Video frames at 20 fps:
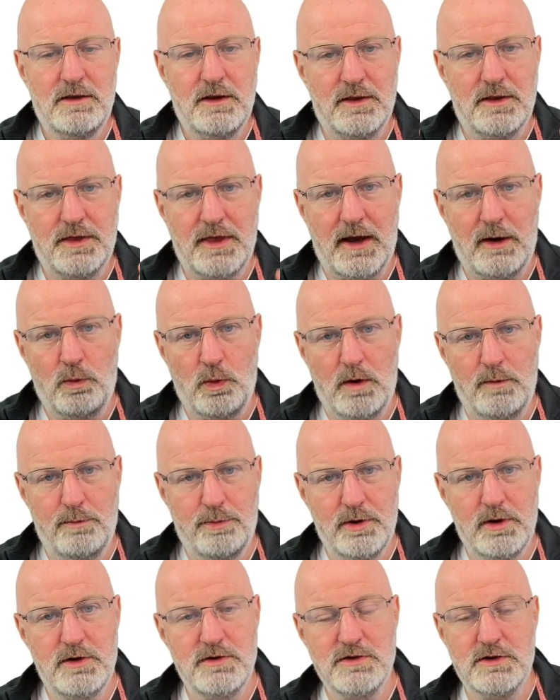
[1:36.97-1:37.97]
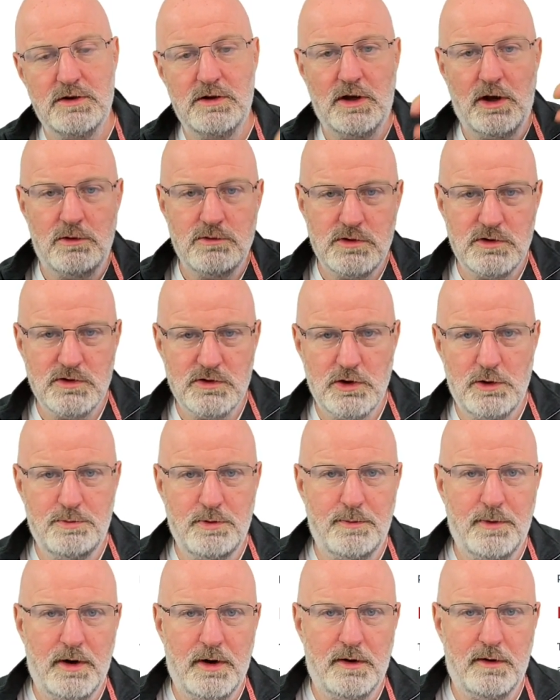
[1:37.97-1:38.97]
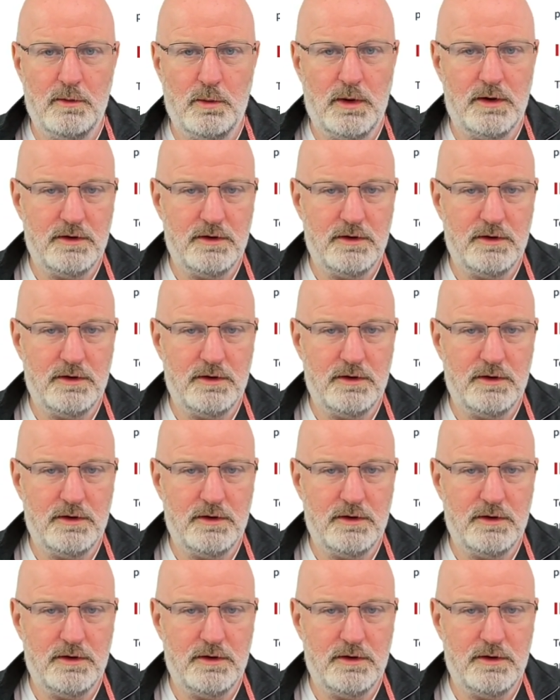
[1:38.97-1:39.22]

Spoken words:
that one person can go to the supermarket